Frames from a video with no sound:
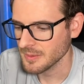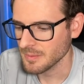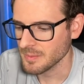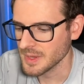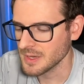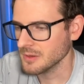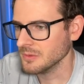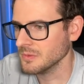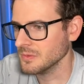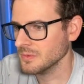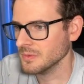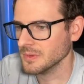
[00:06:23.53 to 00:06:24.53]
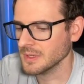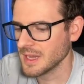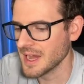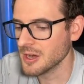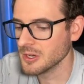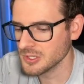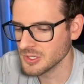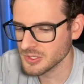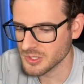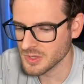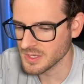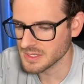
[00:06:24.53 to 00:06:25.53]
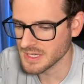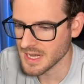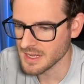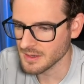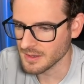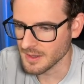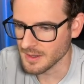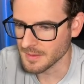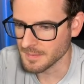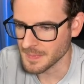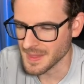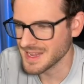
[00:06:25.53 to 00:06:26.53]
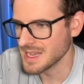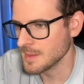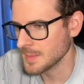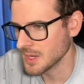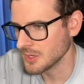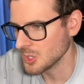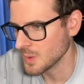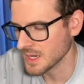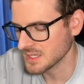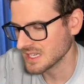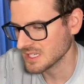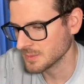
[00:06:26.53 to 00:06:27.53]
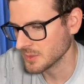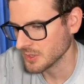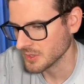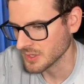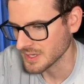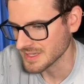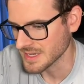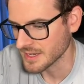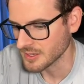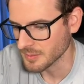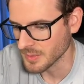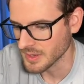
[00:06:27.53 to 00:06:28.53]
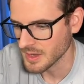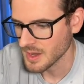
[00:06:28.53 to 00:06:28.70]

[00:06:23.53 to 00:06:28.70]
bit of character to the site. Um, again, I'm not a UX expert or designer, but